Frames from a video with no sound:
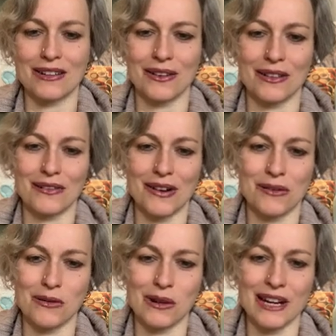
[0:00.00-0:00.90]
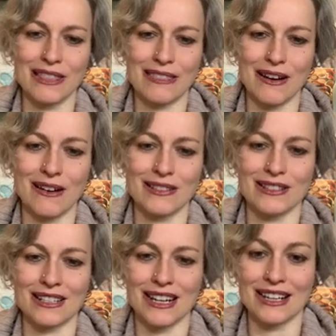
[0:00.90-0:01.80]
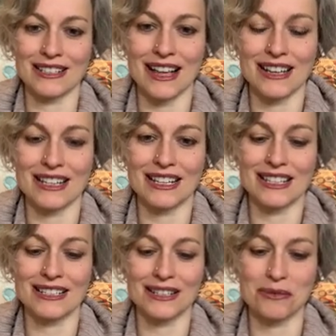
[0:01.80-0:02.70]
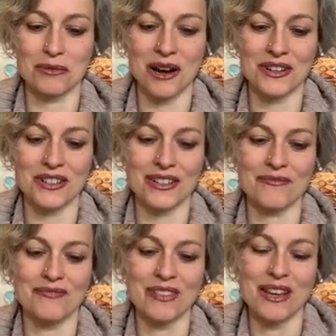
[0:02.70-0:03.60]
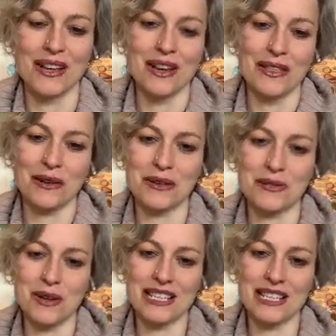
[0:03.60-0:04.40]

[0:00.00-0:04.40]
all of our worried thoughts and anxieties and depression. There was one